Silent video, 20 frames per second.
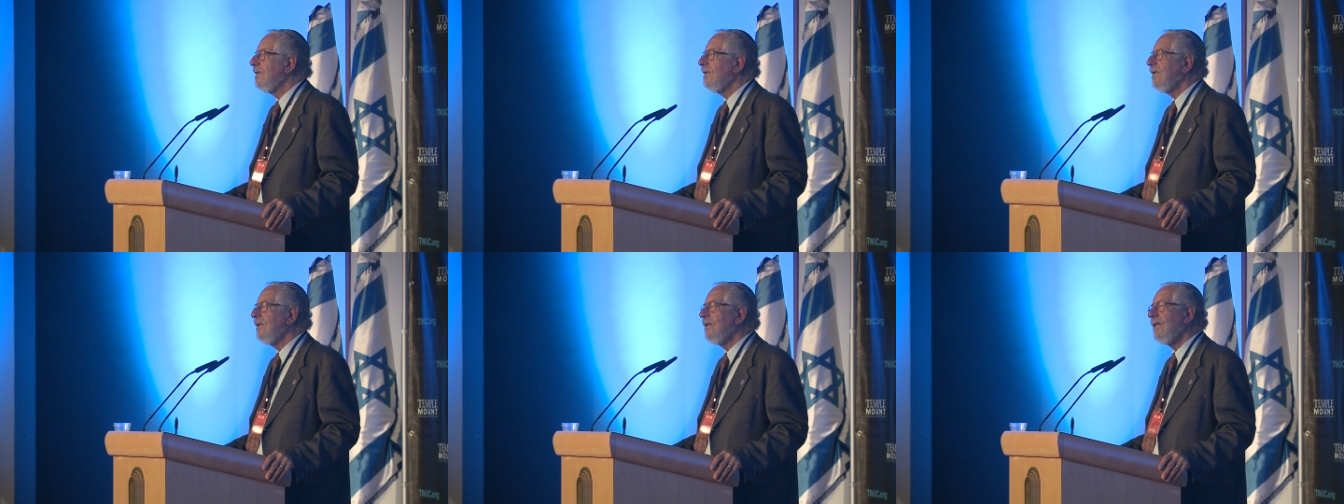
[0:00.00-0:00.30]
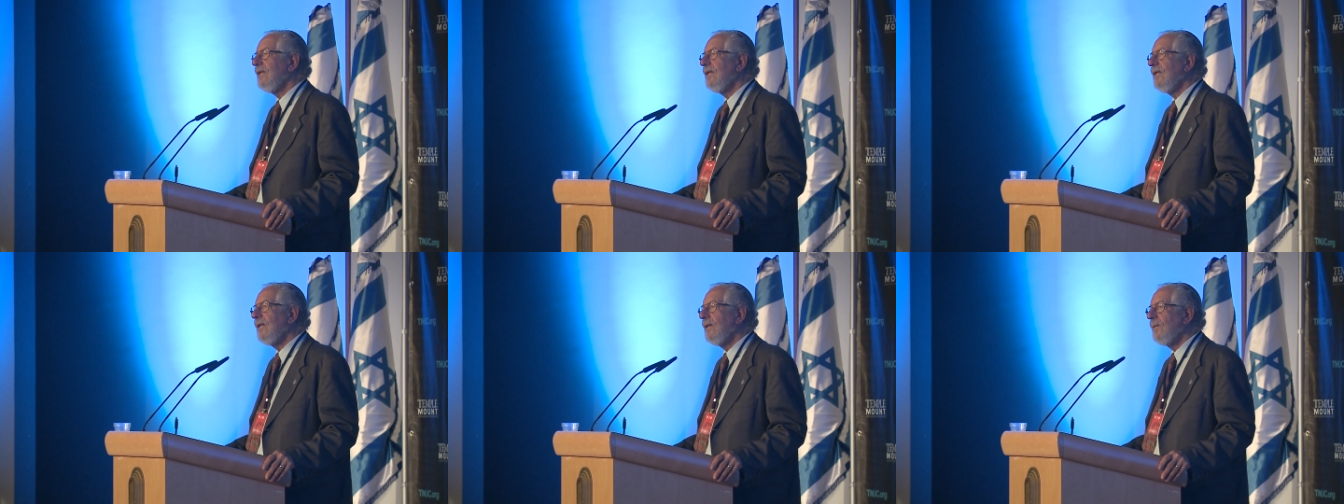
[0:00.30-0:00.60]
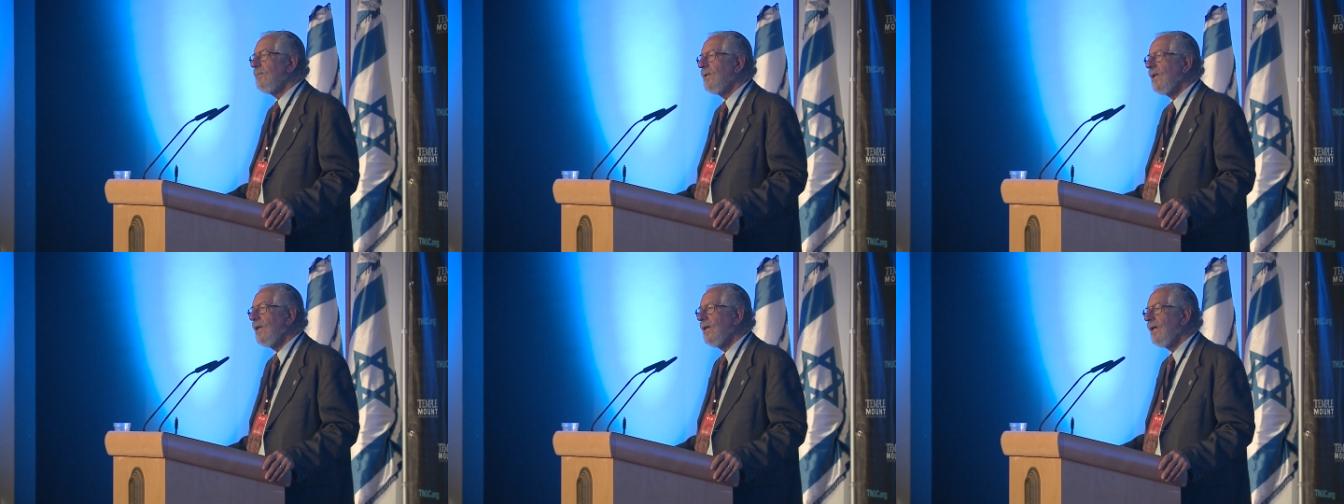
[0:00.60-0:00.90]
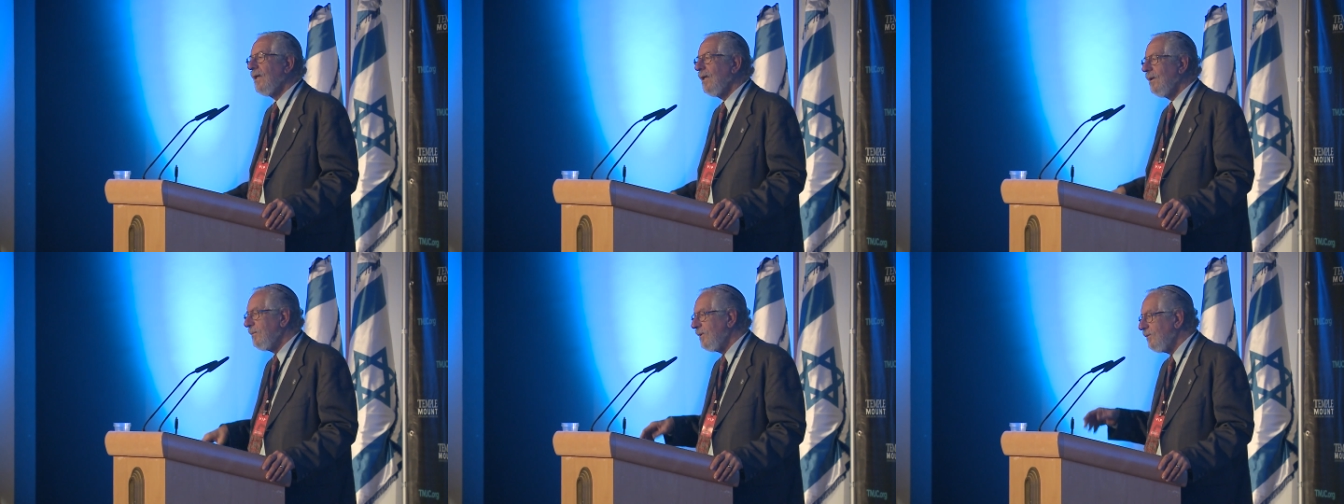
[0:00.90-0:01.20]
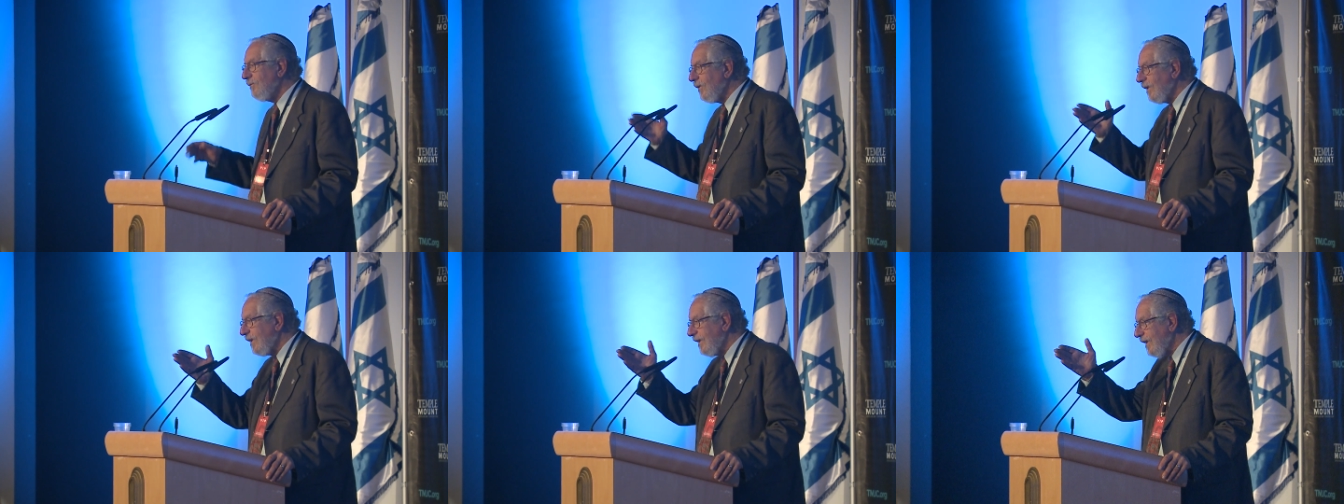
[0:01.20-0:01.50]
uh, I'll be
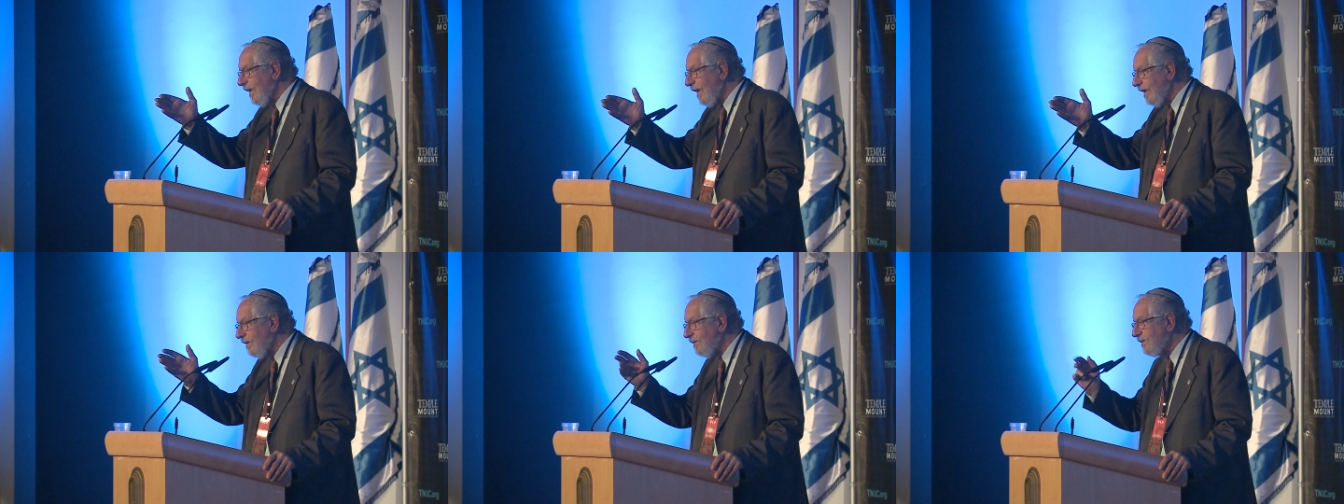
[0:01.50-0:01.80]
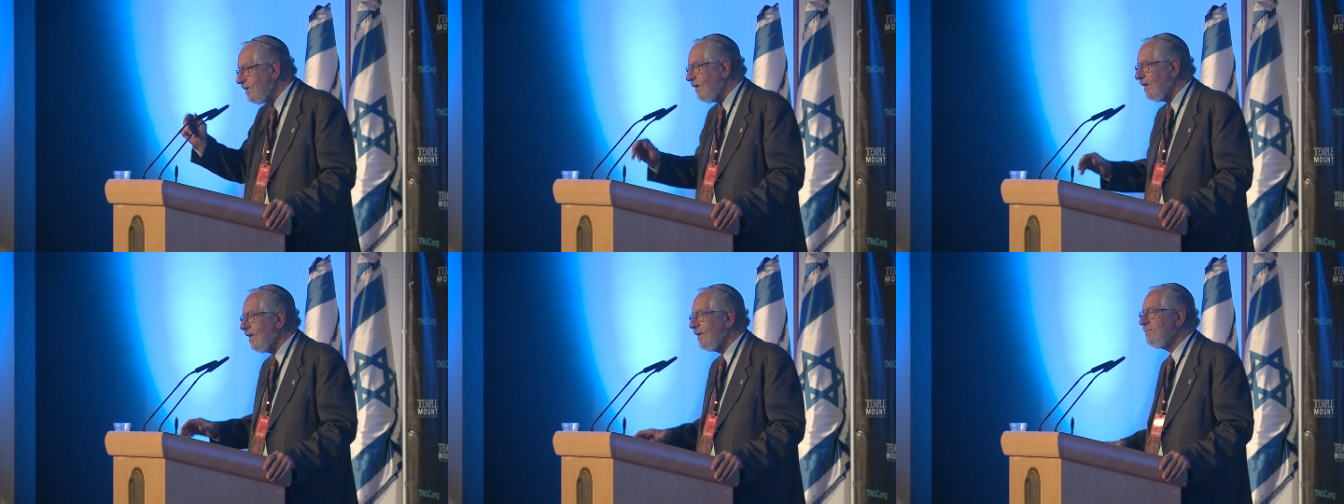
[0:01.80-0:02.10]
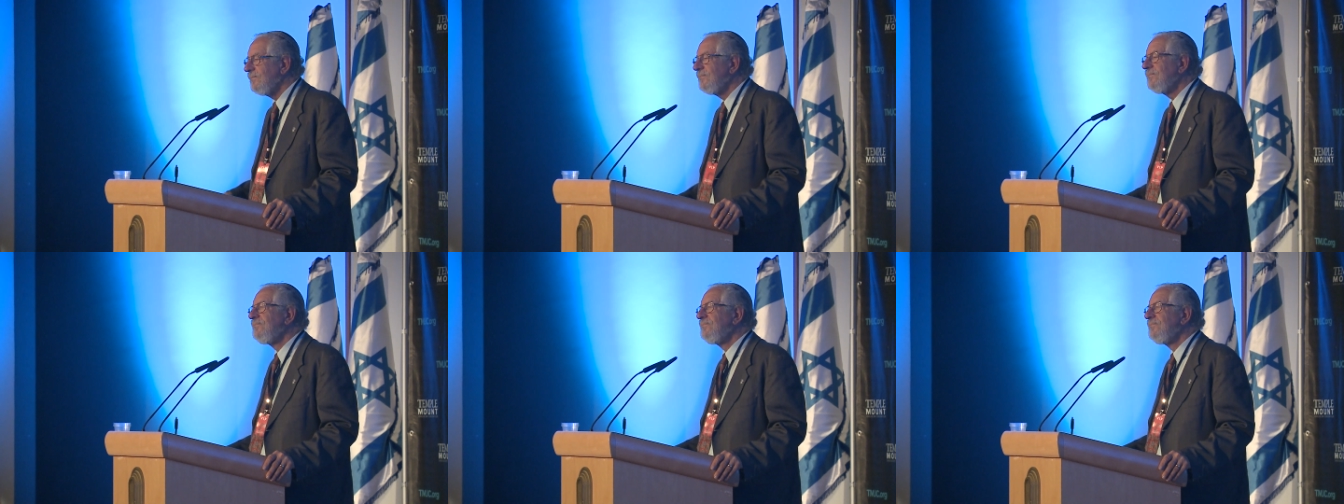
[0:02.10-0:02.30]
running out of time.